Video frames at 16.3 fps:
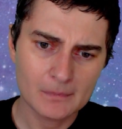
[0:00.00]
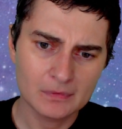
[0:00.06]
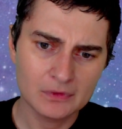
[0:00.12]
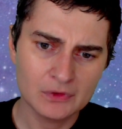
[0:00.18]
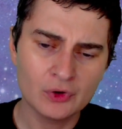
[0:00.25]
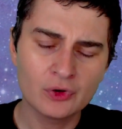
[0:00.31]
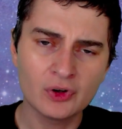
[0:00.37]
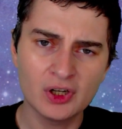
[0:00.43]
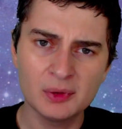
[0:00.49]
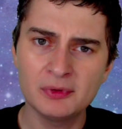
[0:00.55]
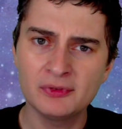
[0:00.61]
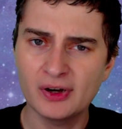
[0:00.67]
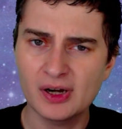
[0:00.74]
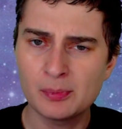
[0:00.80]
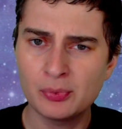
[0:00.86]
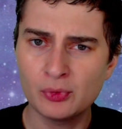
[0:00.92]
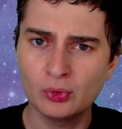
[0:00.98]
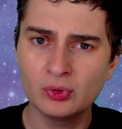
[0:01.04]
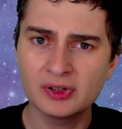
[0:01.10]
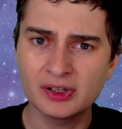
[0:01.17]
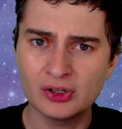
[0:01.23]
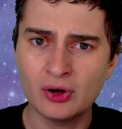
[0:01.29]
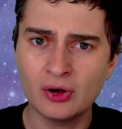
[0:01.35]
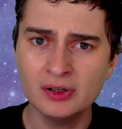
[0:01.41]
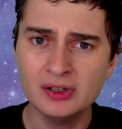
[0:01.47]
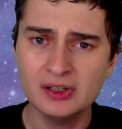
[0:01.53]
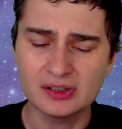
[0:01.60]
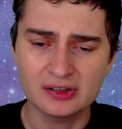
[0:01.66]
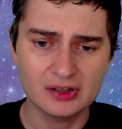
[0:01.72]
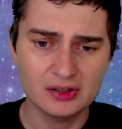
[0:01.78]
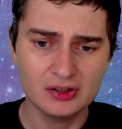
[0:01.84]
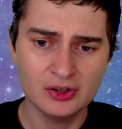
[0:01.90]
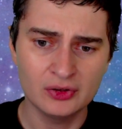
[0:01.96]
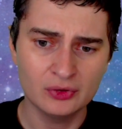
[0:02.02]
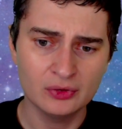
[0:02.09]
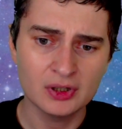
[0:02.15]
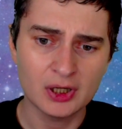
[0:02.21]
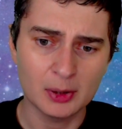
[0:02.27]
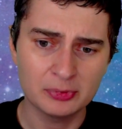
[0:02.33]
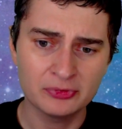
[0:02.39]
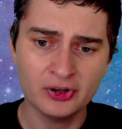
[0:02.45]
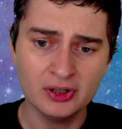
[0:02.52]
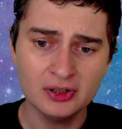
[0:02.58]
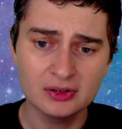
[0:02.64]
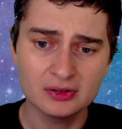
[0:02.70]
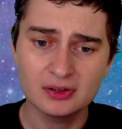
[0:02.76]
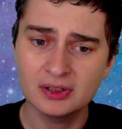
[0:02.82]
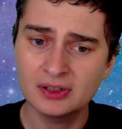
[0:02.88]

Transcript: you're going to be very bold and honest, you know, and upfront.